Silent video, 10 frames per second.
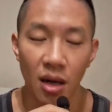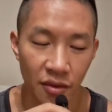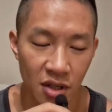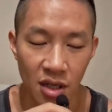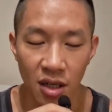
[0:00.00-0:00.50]

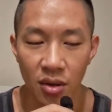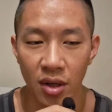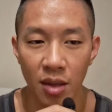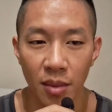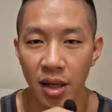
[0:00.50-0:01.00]
Obviously, you
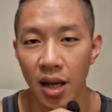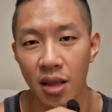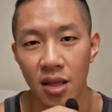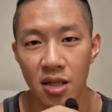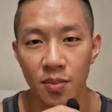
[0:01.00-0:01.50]
can
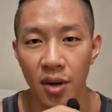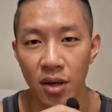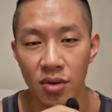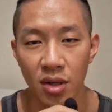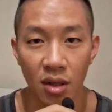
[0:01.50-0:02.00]
mitigate this by
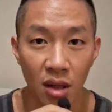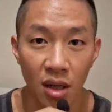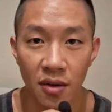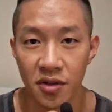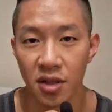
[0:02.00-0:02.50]
using
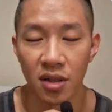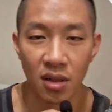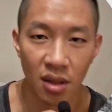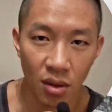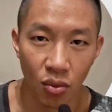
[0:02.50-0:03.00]
gloves
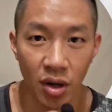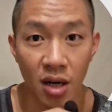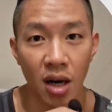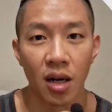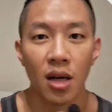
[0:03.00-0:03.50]
and
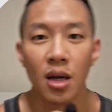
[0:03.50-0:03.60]
whatnot.